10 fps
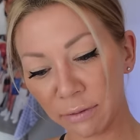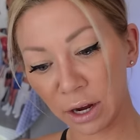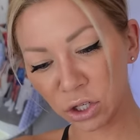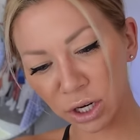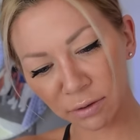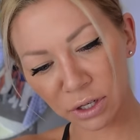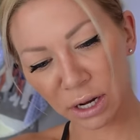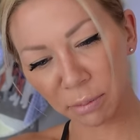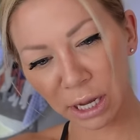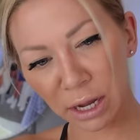I've actually never
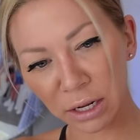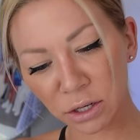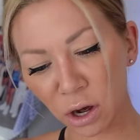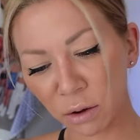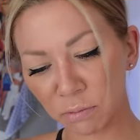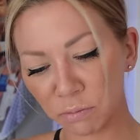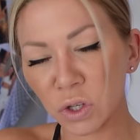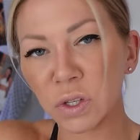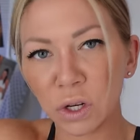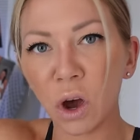seen a bikini top,
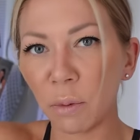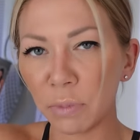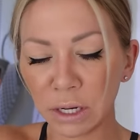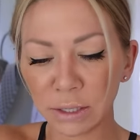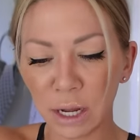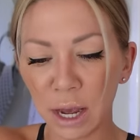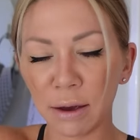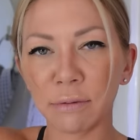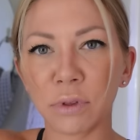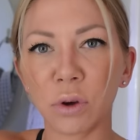just the top that doesn't
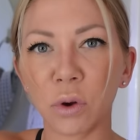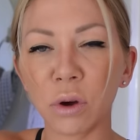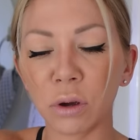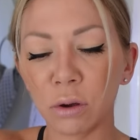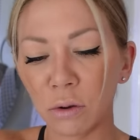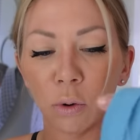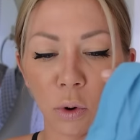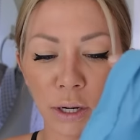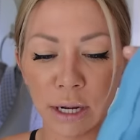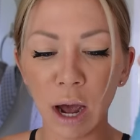have the hook
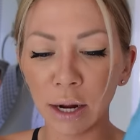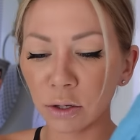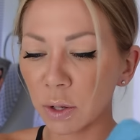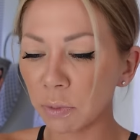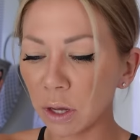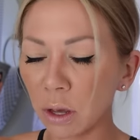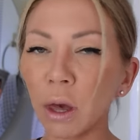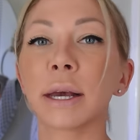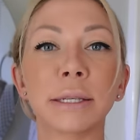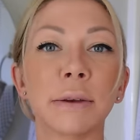or a tie or something.
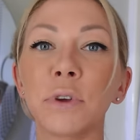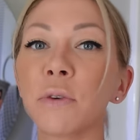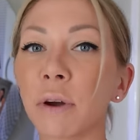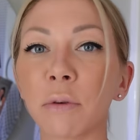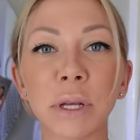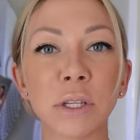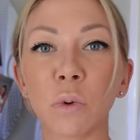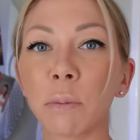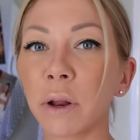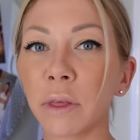Cause if you've ever been
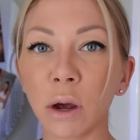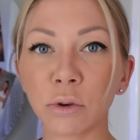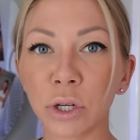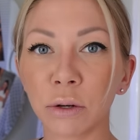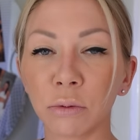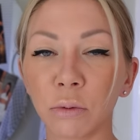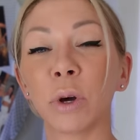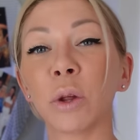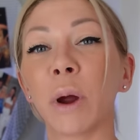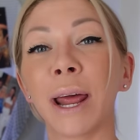swimming in the ocean,
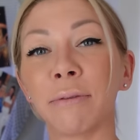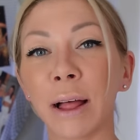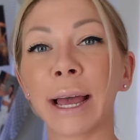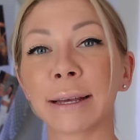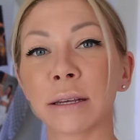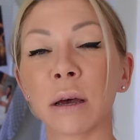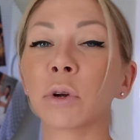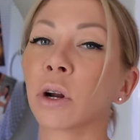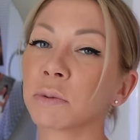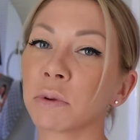when the red flag is up,
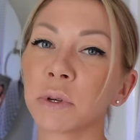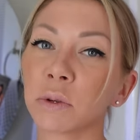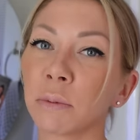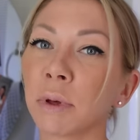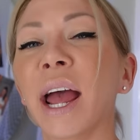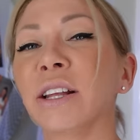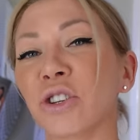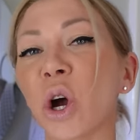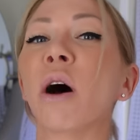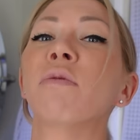you're not supposed to be swimming and
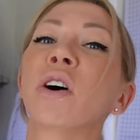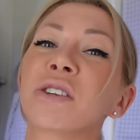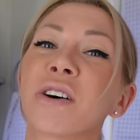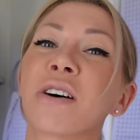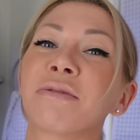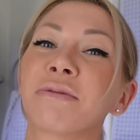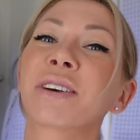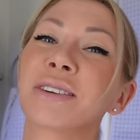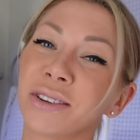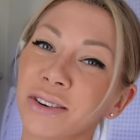your top falls off
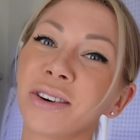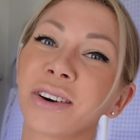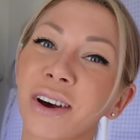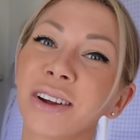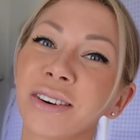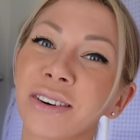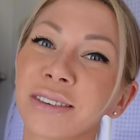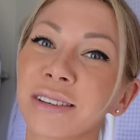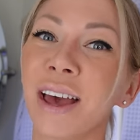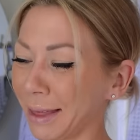cause the hook
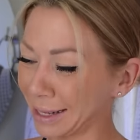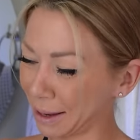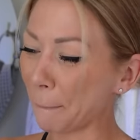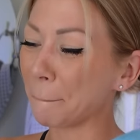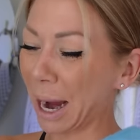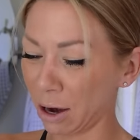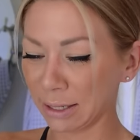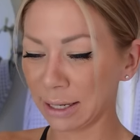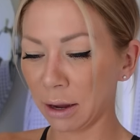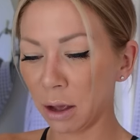unhooks. That's
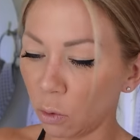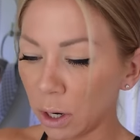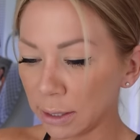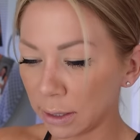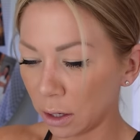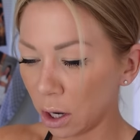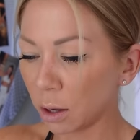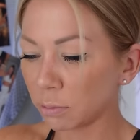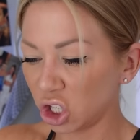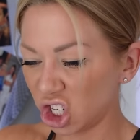embarrassing. What is a
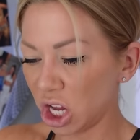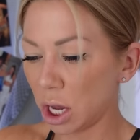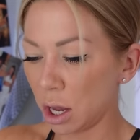cup sheet?